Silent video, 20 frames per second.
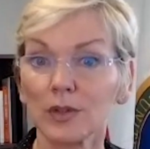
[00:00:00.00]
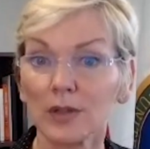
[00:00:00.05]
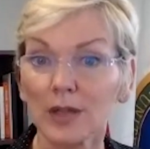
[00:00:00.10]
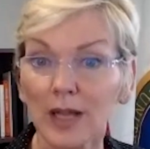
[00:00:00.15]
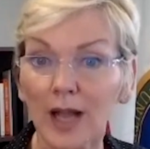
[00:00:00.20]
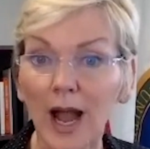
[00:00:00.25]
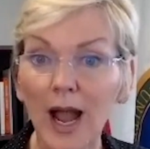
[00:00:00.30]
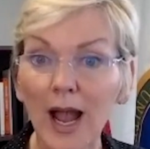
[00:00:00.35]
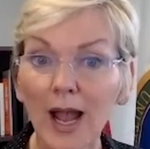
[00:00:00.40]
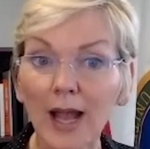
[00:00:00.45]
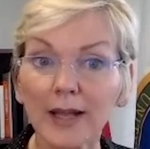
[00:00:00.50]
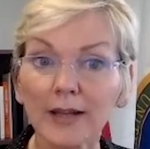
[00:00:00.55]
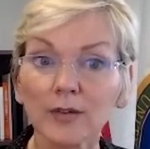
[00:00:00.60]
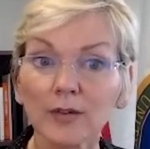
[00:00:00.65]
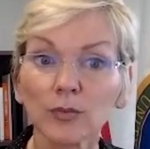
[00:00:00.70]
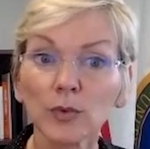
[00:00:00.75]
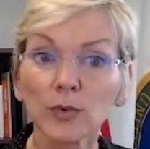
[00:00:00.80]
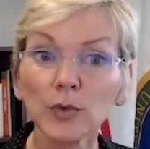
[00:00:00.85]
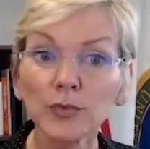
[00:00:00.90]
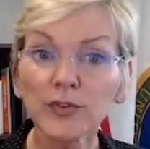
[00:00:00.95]

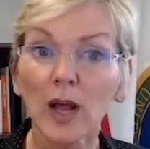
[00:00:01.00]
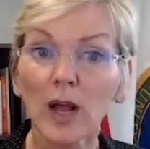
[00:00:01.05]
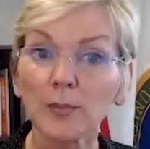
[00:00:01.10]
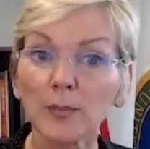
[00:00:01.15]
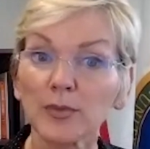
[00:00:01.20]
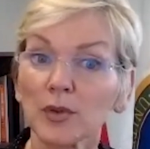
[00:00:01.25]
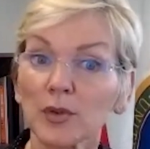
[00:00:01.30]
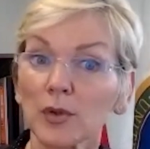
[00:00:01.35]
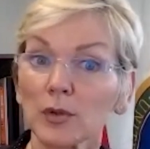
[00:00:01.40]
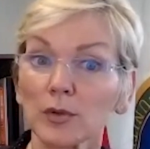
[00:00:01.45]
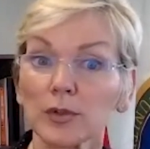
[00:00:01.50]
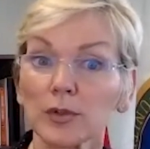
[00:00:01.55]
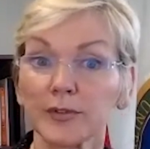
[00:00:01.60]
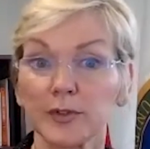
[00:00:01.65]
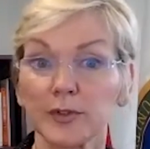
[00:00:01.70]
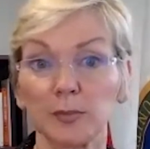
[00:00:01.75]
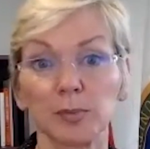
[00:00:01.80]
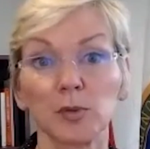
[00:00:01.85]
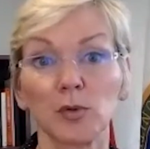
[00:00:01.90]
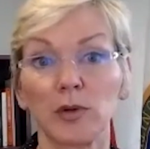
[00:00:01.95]
guide rooftop solar
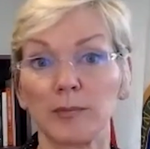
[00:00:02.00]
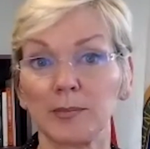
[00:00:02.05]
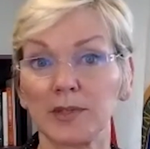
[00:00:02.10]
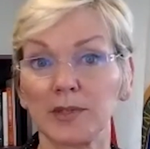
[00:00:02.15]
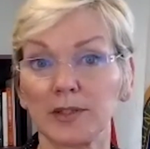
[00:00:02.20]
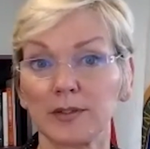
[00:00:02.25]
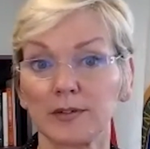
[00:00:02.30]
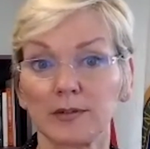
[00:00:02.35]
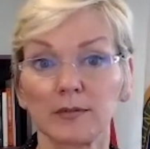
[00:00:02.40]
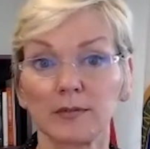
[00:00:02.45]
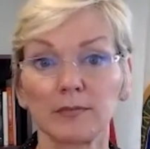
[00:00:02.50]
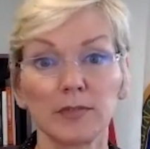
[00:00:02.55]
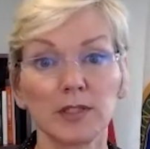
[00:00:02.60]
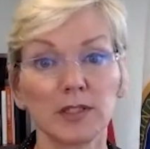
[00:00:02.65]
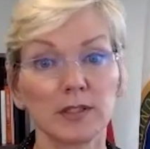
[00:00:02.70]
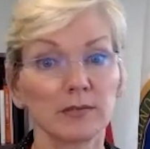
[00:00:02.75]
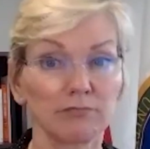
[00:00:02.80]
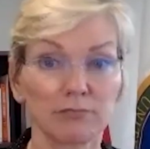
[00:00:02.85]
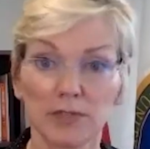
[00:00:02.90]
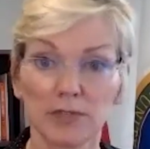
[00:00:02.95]
deployment
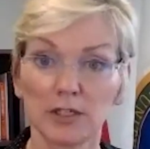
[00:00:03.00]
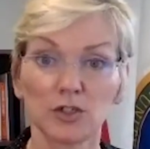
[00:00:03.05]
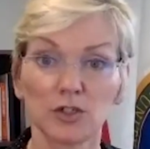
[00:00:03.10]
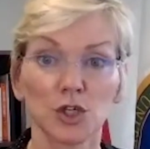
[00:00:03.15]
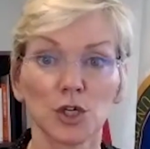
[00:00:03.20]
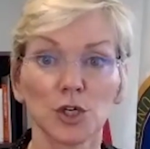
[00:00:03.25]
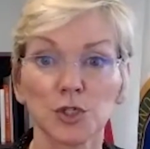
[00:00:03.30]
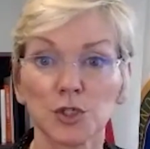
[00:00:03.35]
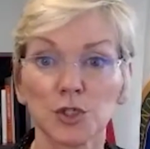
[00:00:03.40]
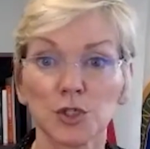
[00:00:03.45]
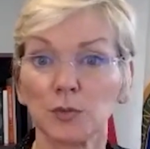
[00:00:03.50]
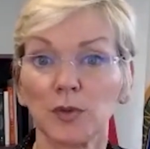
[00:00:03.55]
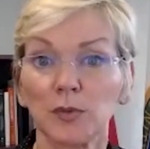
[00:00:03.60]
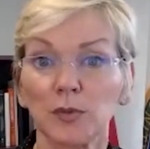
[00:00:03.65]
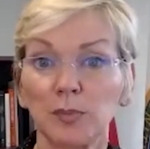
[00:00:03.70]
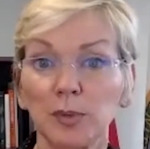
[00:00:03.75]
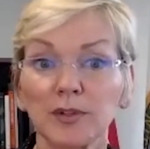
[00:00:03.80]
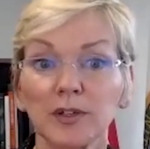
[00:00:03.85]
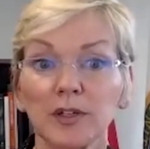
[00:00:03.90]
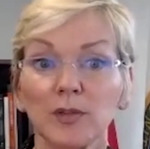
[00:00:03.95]
in conjunction with
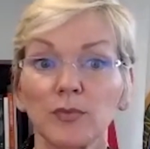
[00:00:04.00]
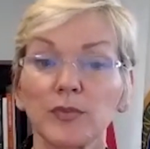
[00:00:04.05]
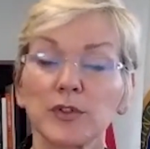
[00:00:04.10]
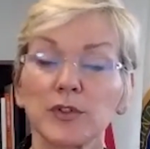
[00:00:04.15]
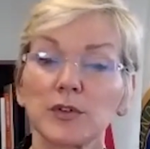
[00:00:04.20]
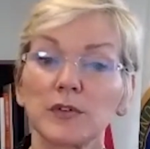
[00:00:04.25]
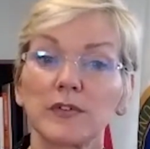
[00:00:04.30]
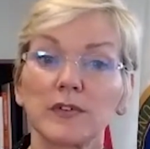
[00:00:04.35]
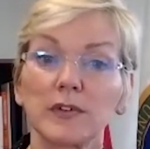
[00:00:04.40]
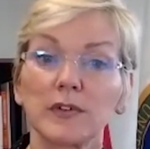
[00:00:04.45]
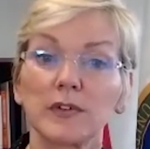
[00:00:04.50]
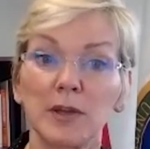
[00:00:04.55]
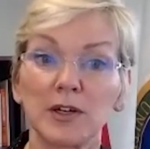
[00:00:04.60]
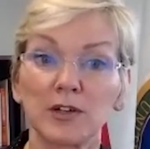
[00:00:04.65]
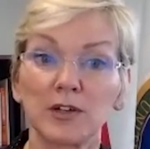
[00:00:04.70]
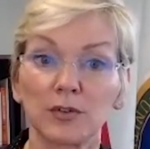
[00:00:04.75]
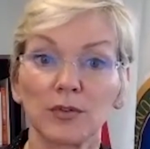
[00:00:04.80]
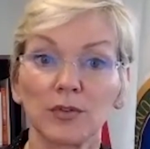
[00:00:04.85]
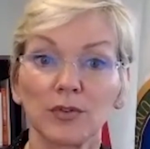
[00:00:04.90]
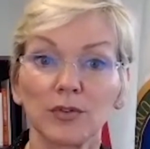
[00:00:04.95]
building efficiency
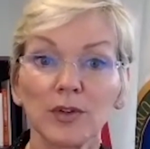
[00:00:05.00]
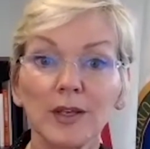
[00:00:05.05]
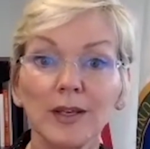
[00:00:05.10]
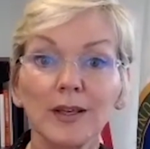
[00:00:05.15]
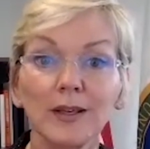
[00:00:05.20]
measures.